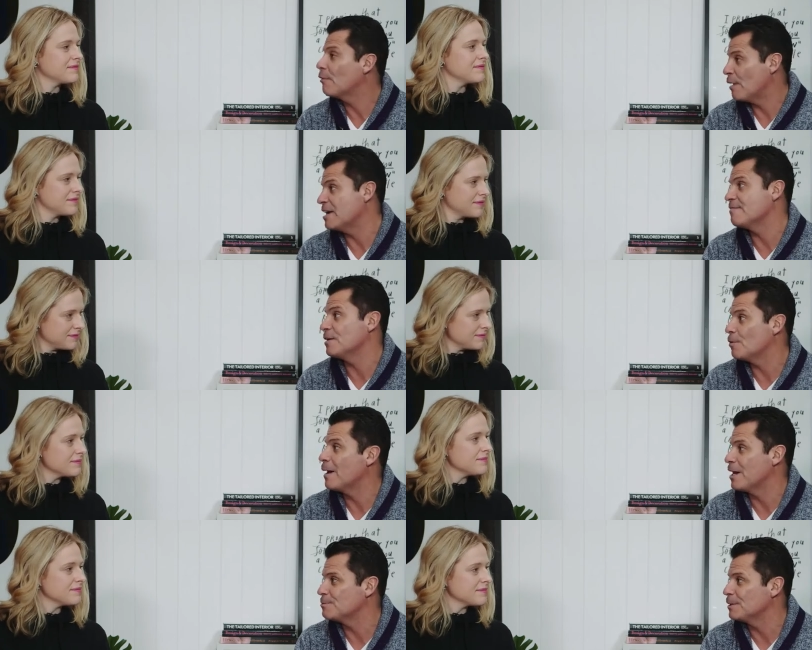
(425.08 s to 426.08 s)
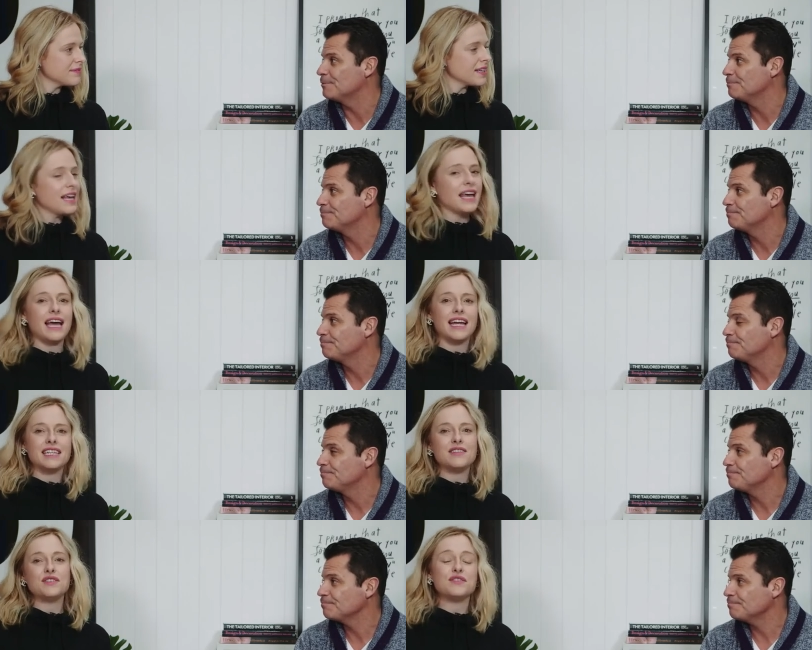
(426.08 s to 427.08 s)
Speaker 1: around your vendor mm -hmm. management.
Speaker 2: And
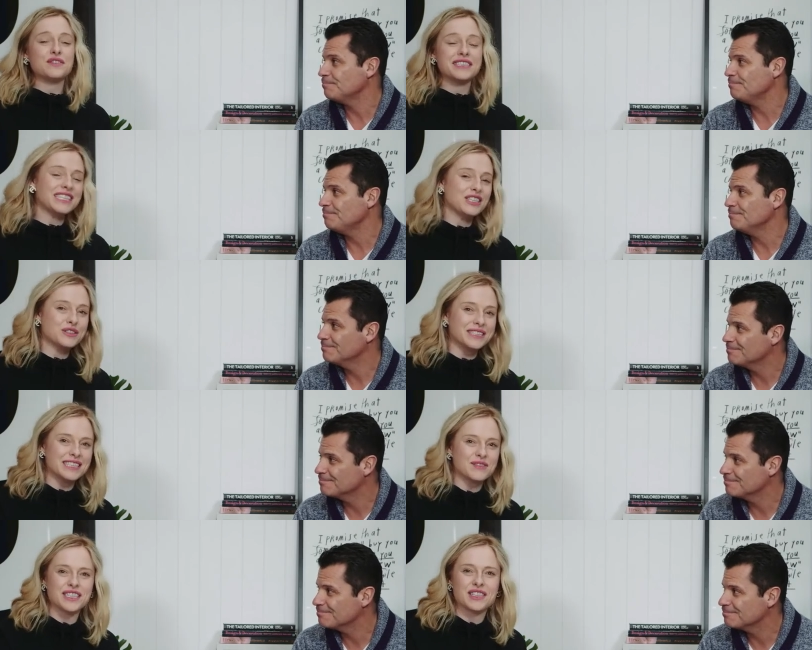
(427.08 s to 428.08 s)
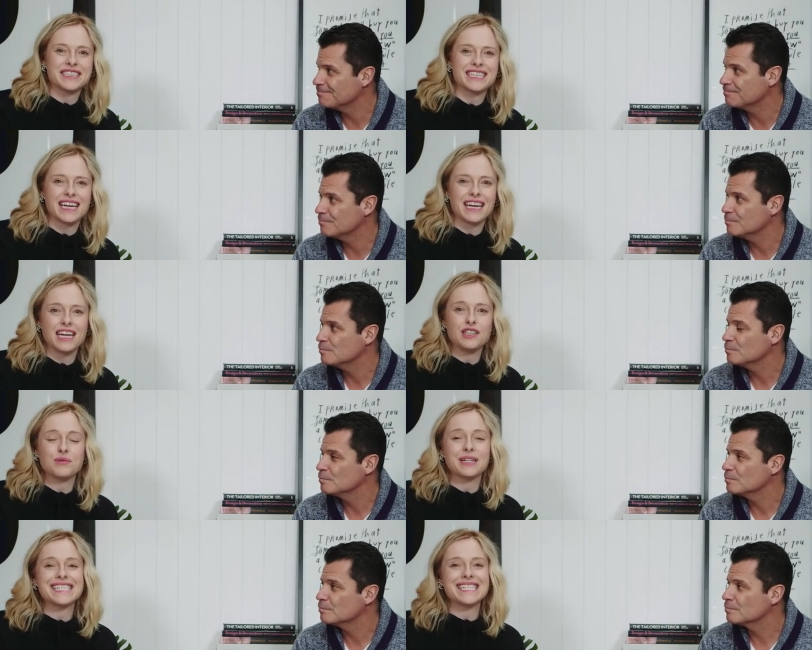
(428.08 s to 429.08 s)
if you've really enjoyed this video today and you
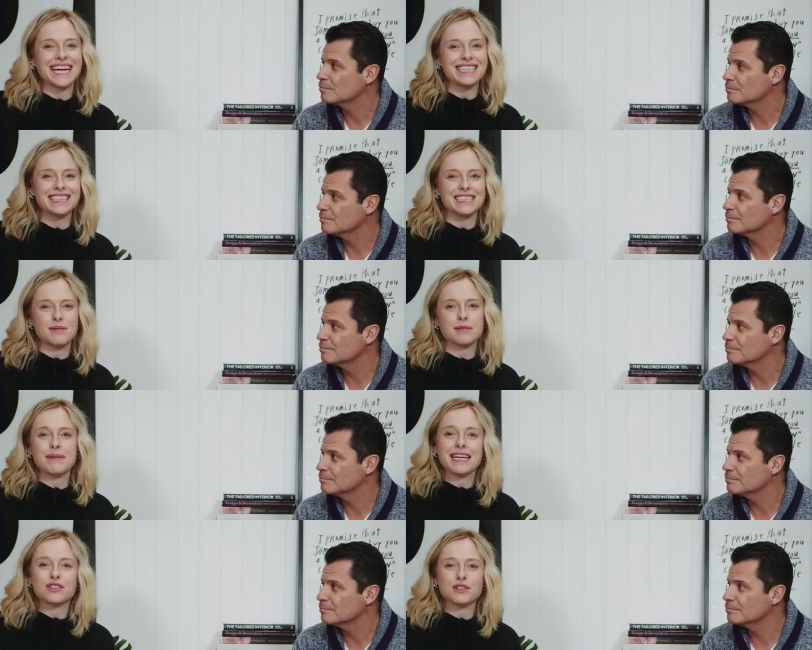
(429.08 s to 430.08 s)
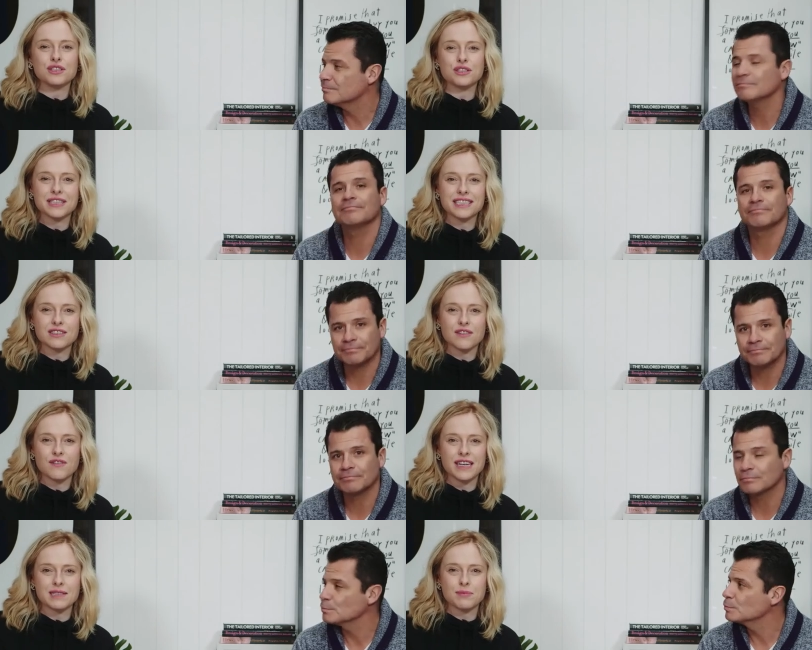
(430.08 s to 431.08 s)
want daily tips, make sure you join us on
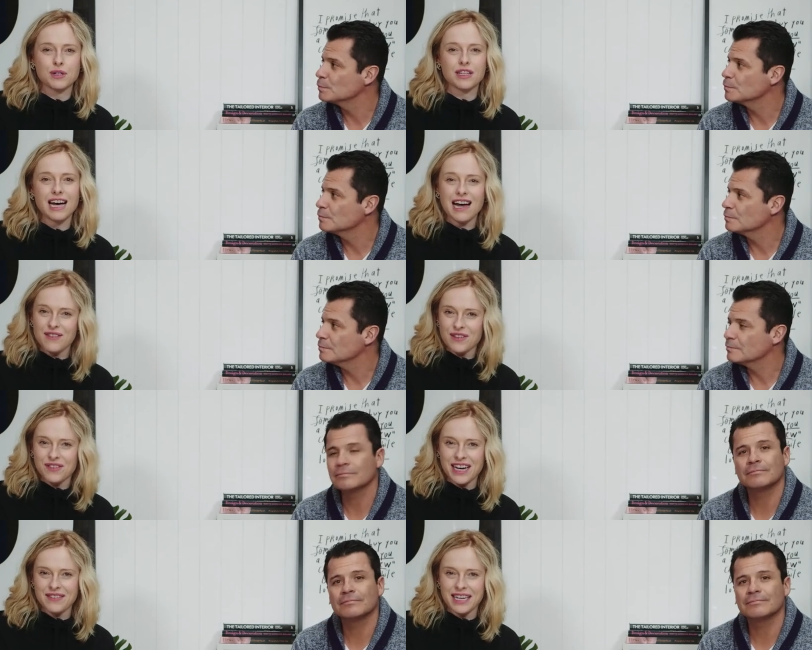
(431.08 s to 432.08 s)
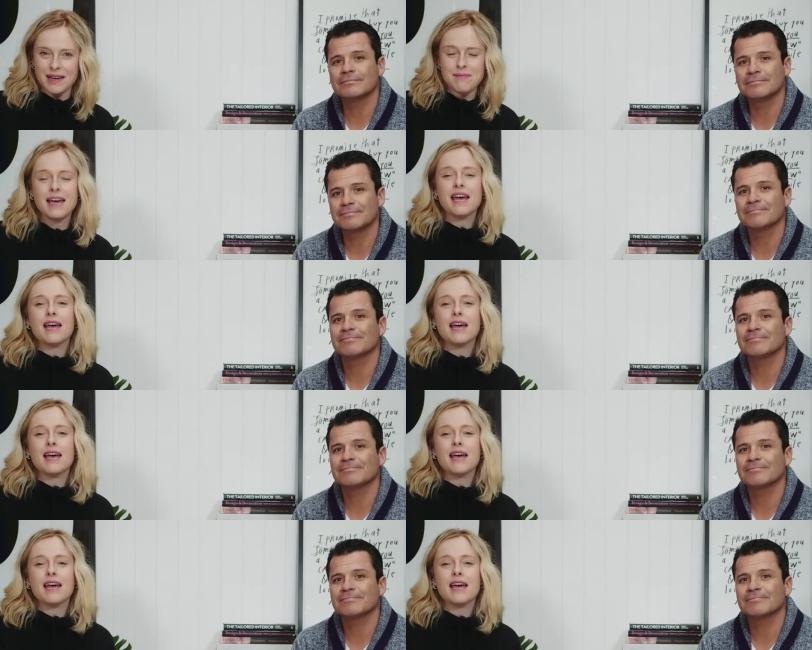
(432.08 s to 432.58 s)
Facebook Live at 5 a.m.